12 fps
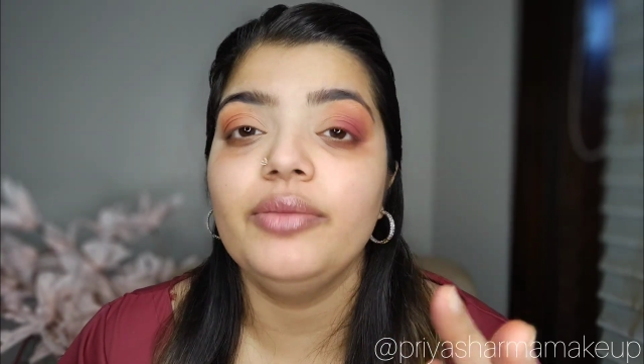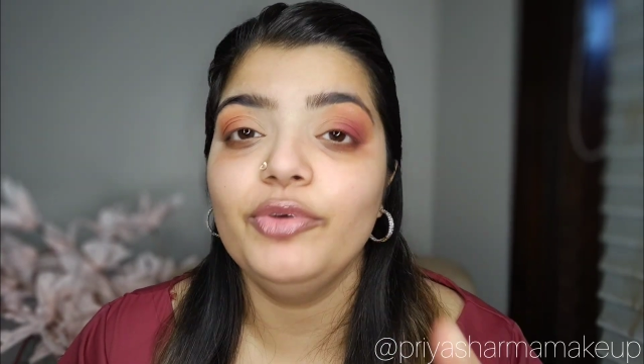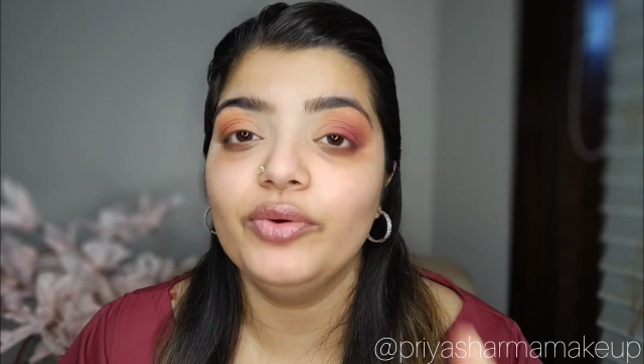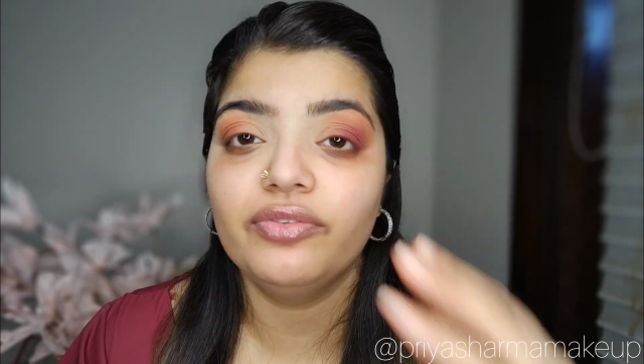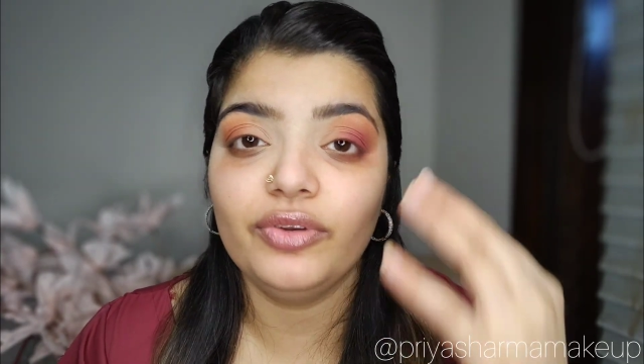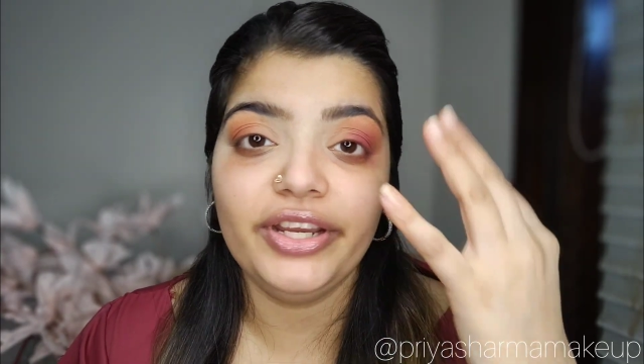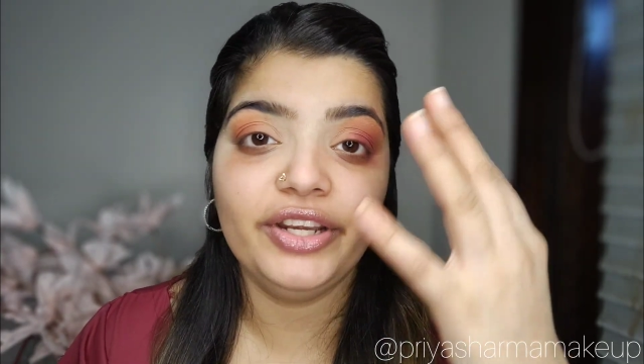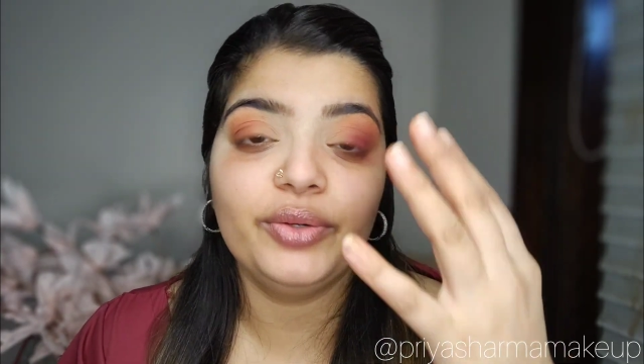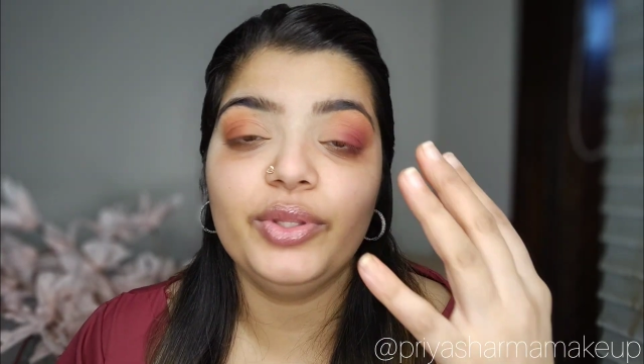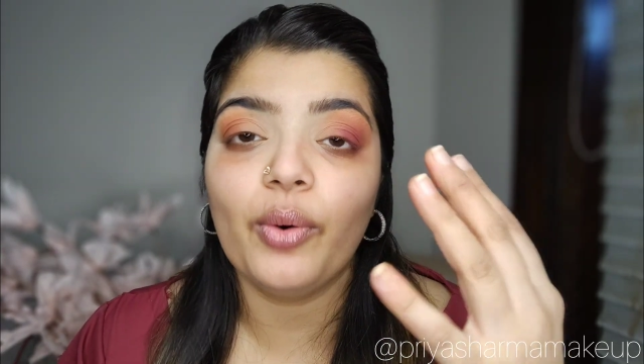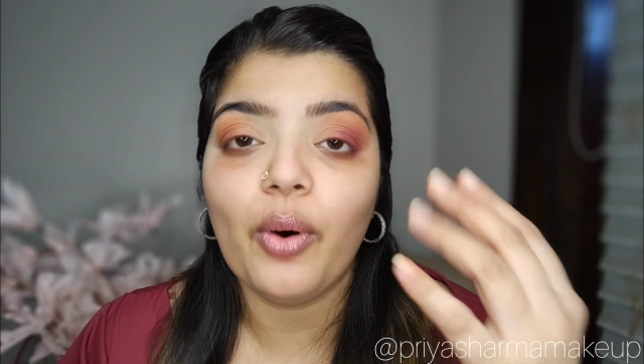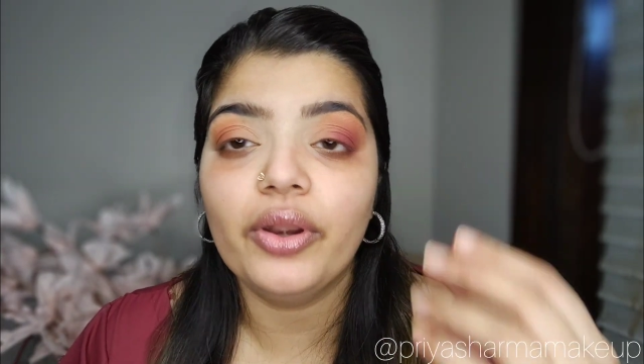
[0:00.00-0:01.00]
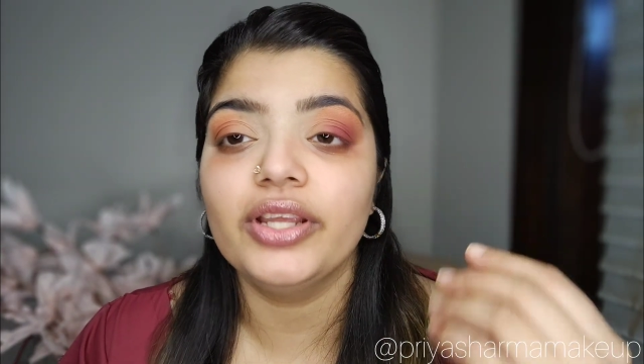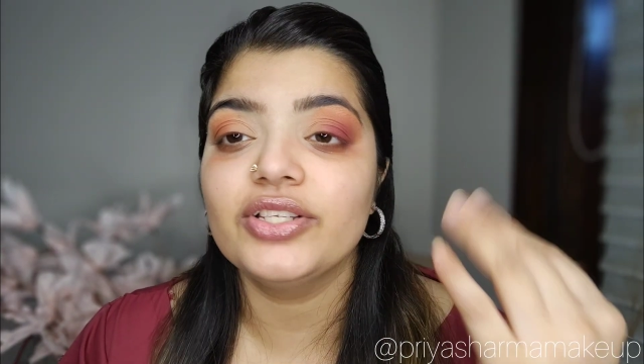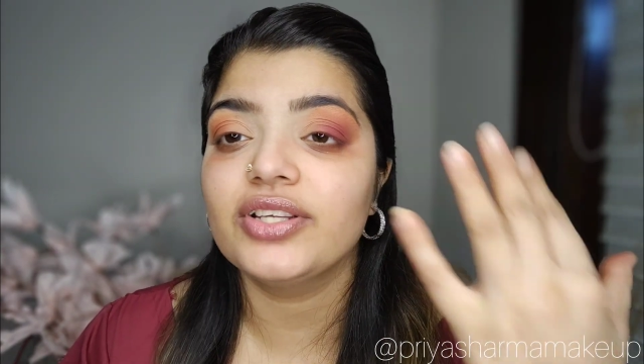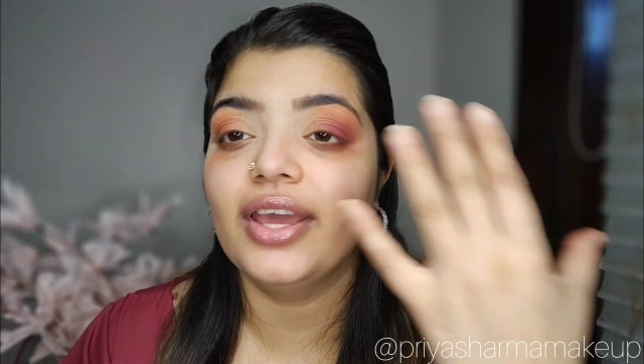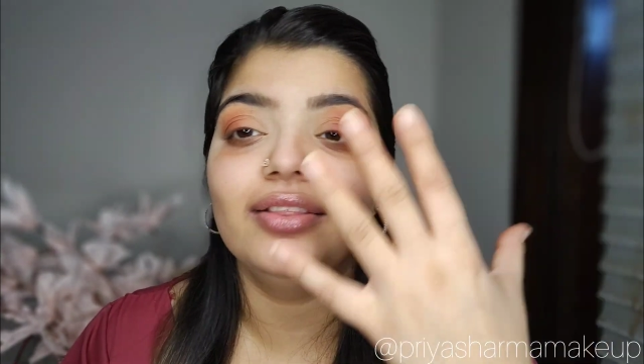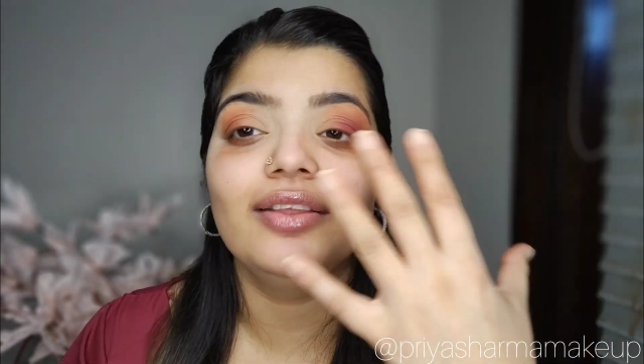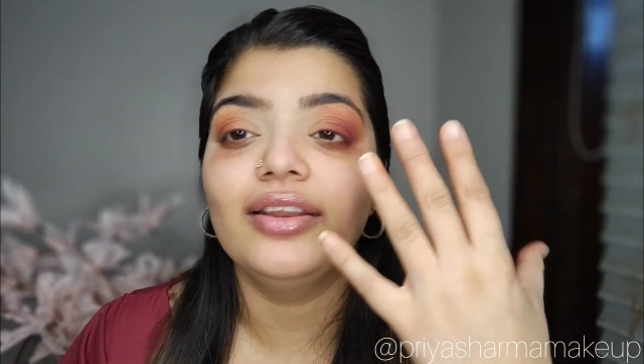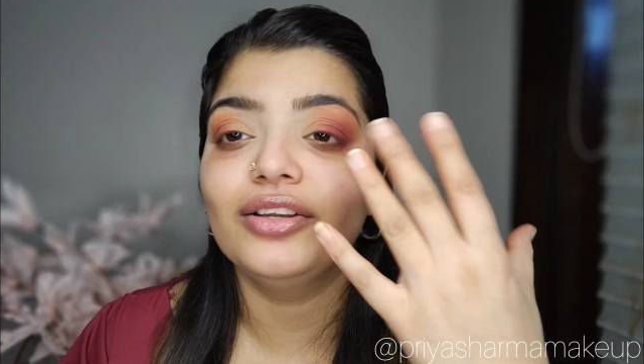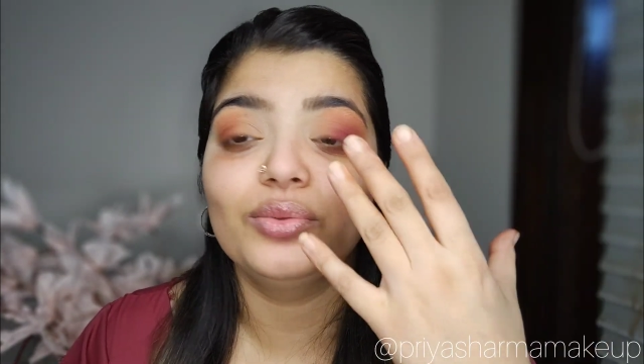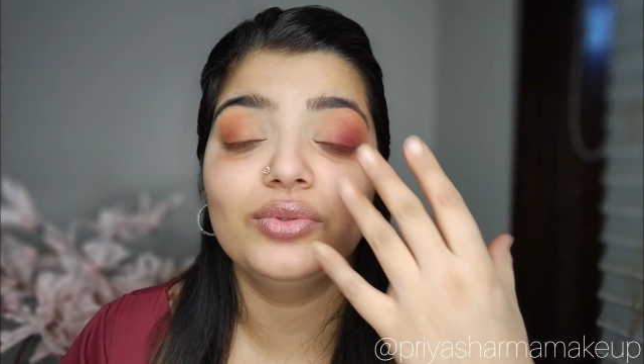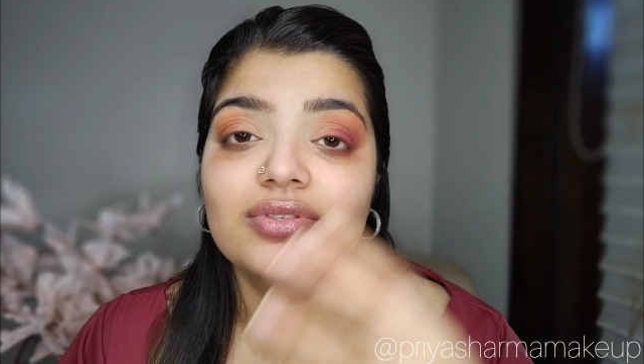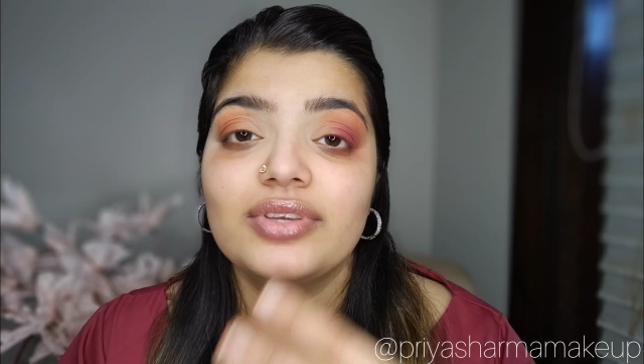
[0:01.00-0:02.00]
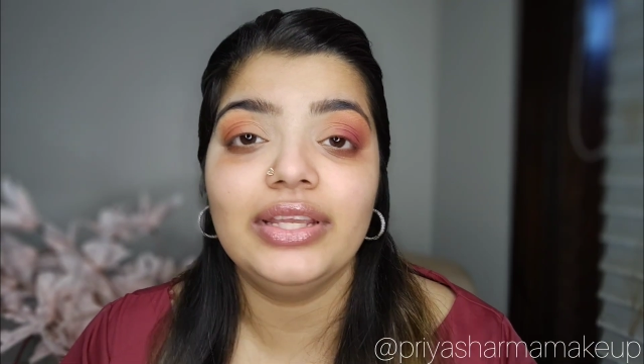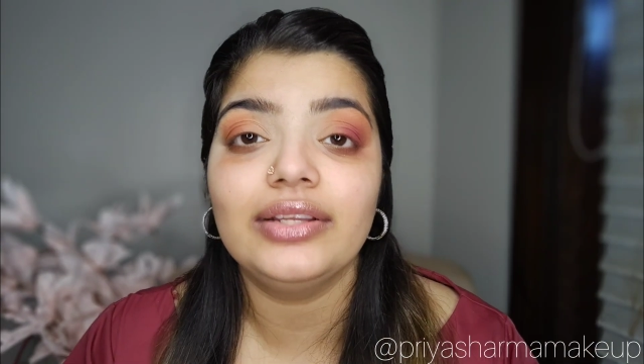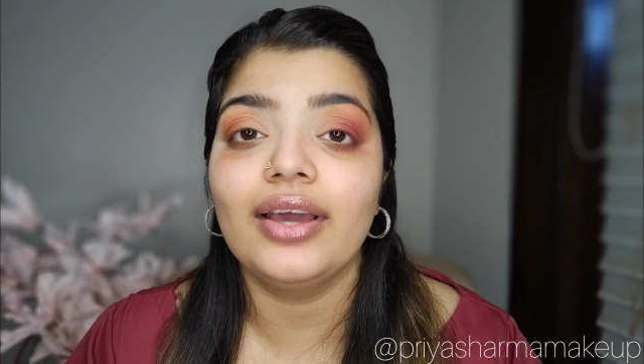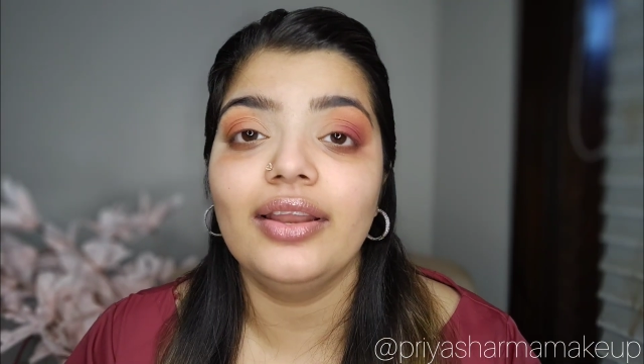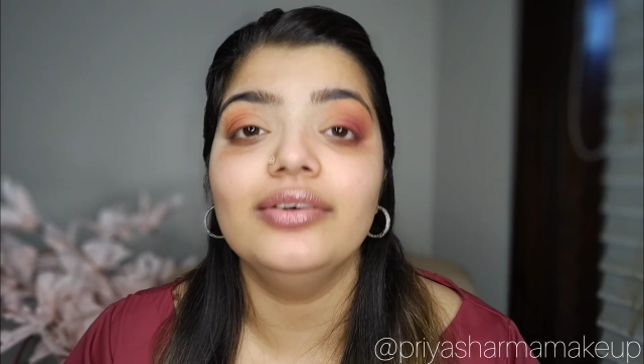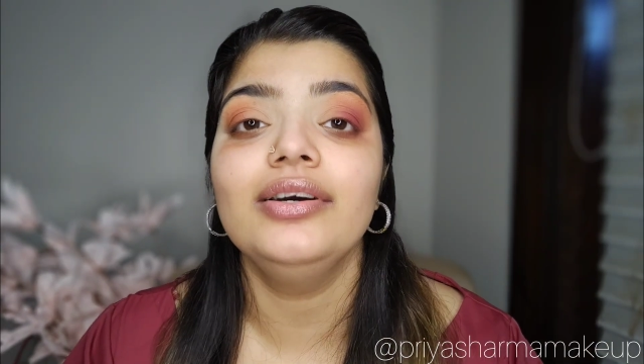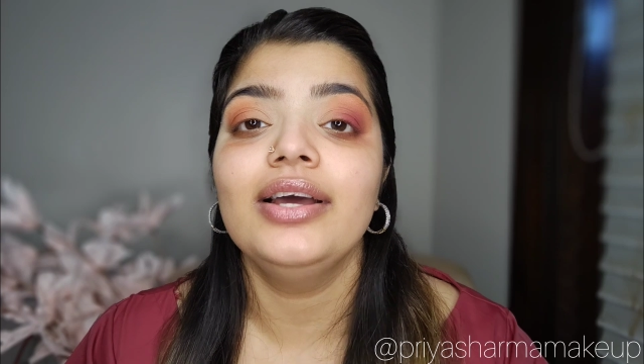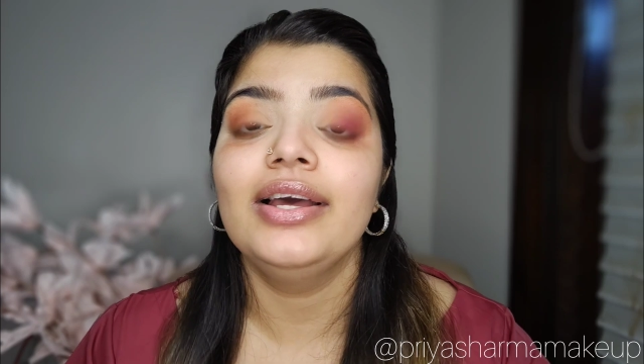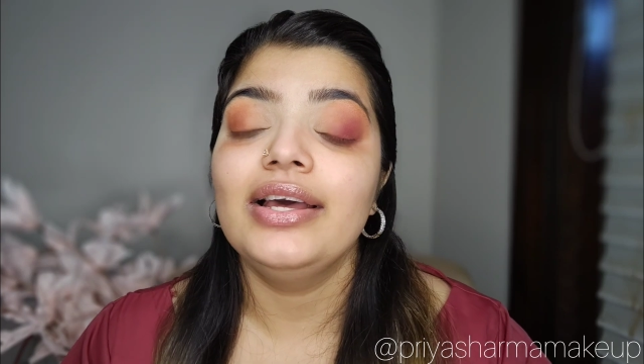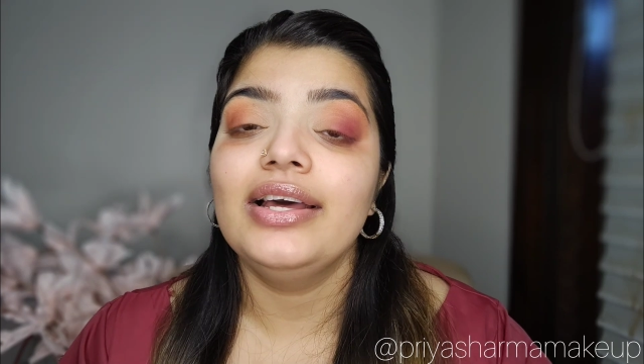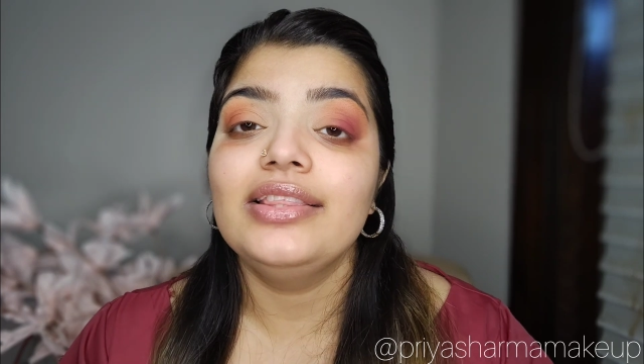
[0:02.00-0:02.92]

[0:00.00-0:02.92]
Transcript: very beautifully into the orange and then into the skin color.